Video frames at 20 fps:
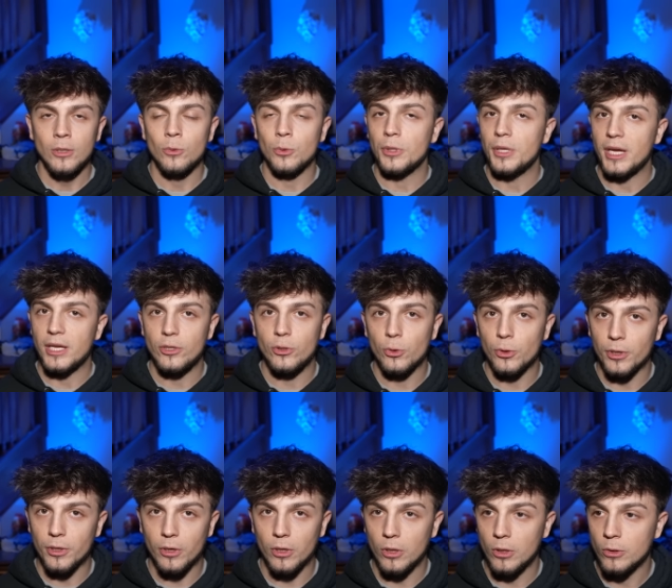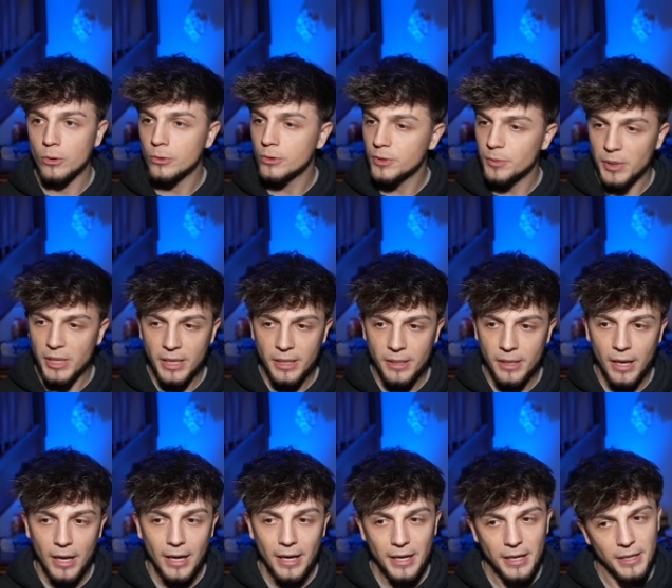when that door closed, man,
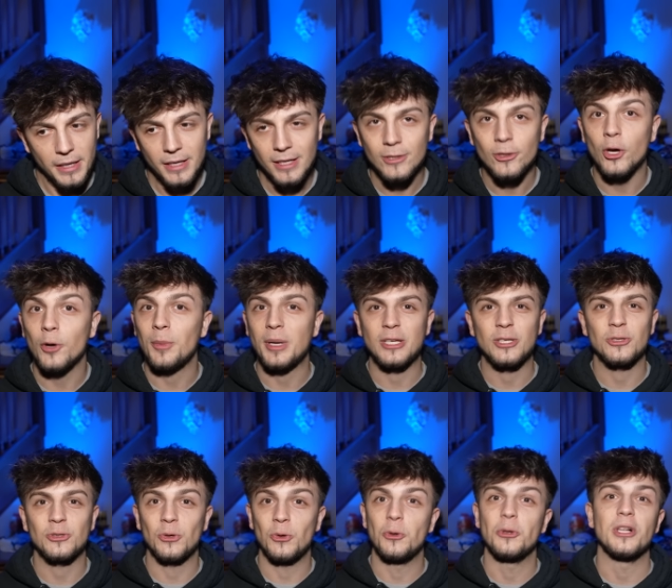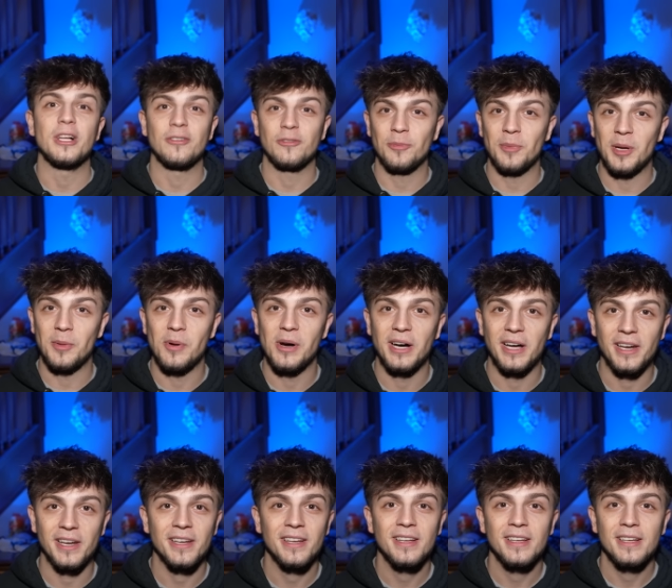I thought my soul left my
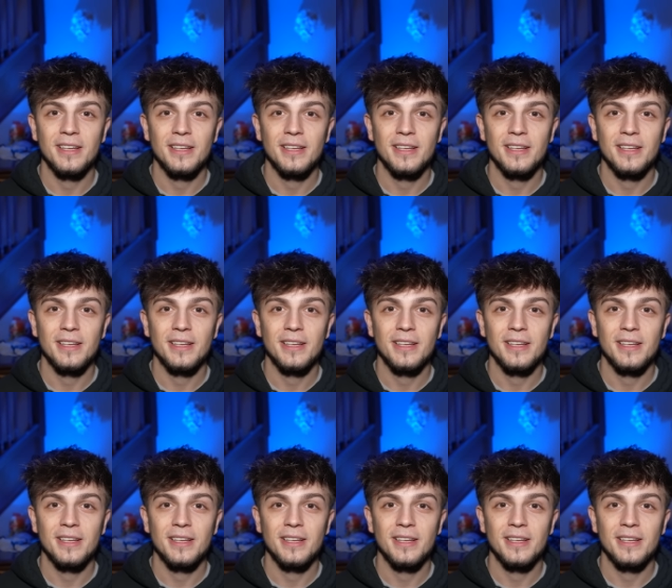body.